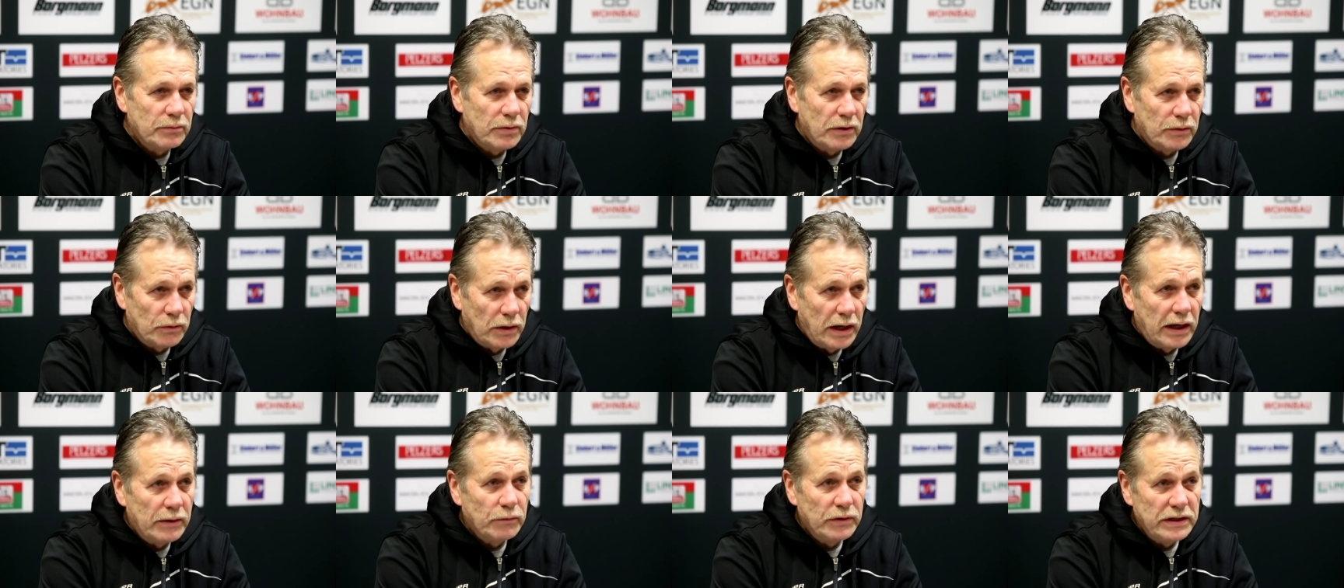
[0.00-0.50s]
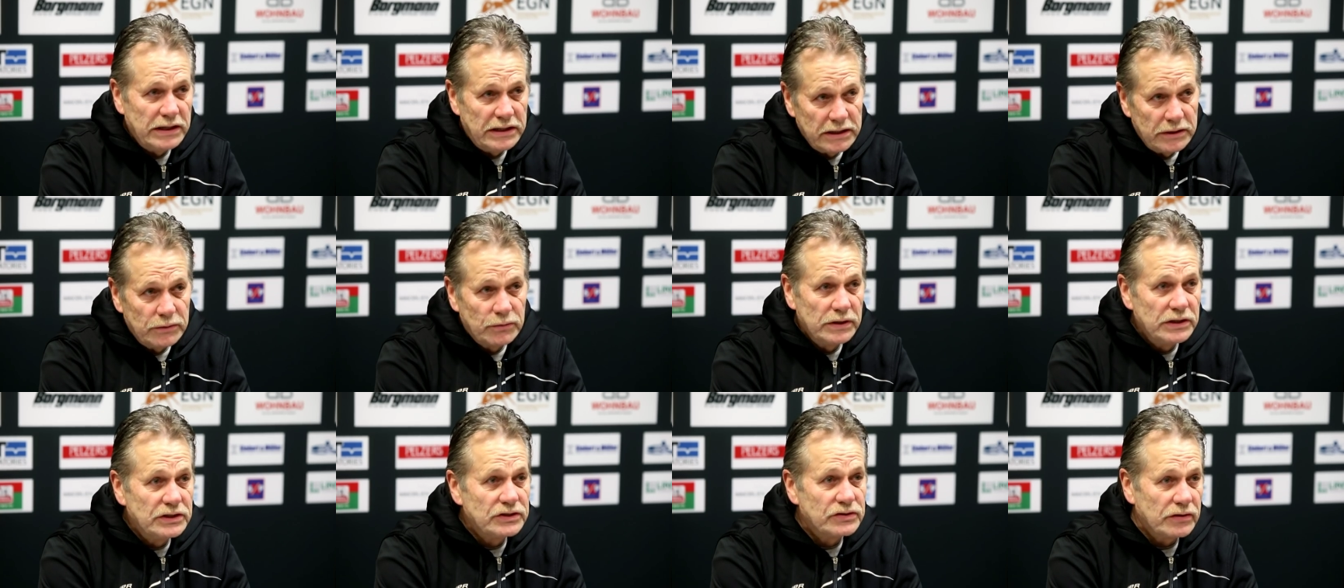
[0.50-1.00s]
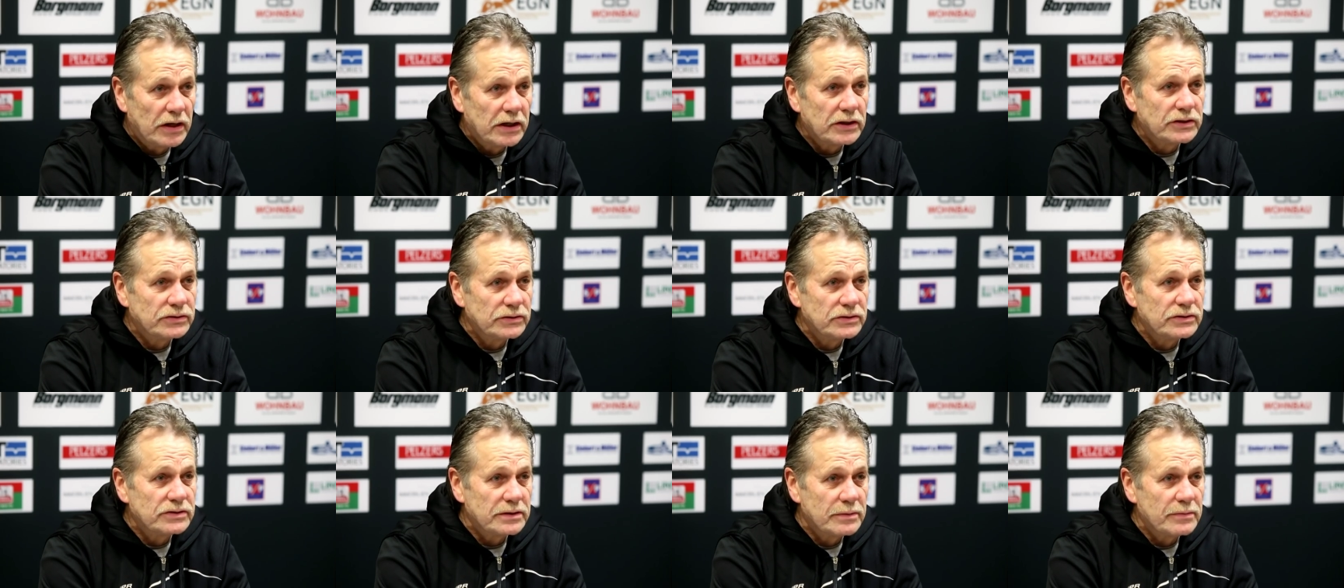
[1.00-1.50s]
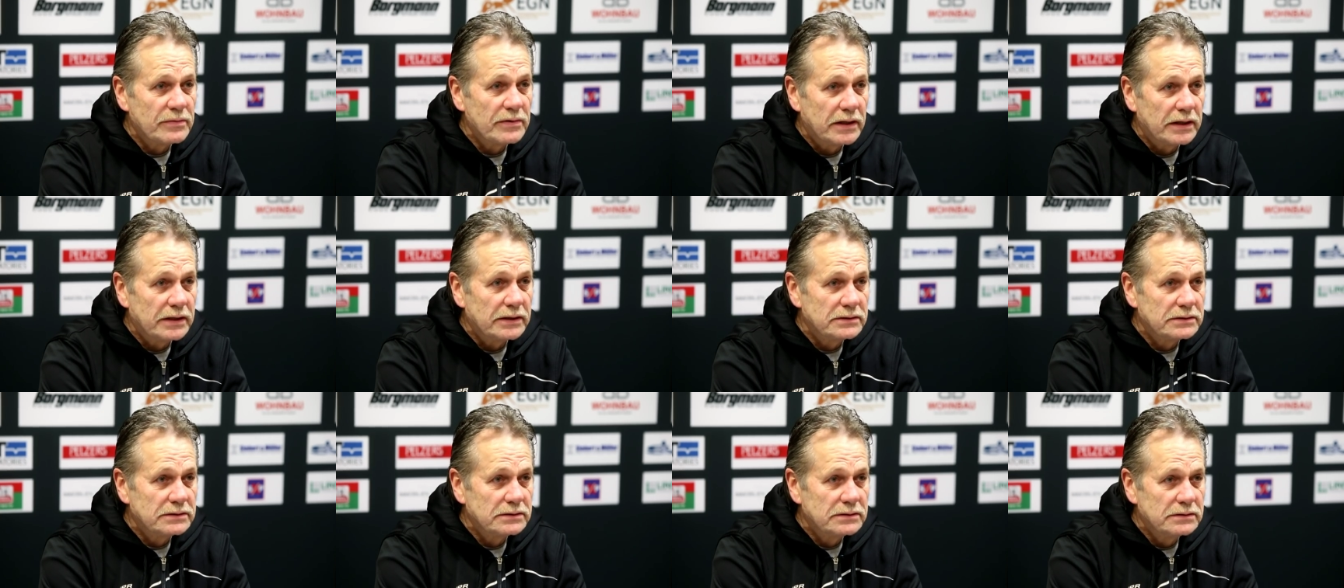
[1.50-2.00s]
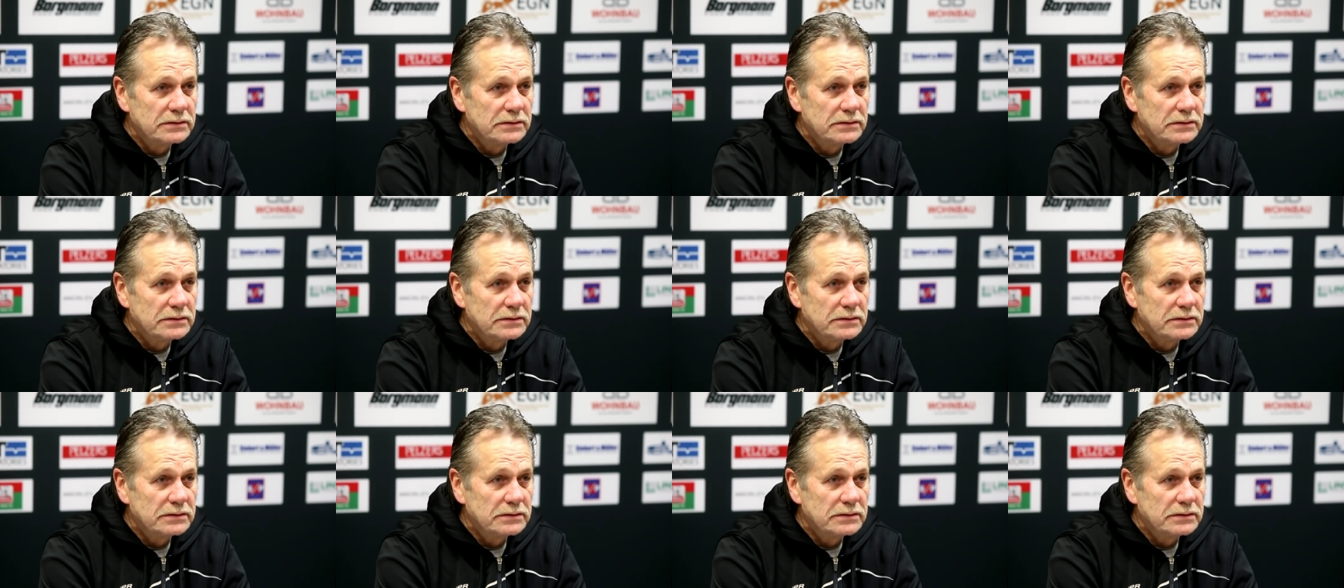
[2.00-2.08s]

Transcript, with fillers: But and we did restructure some things.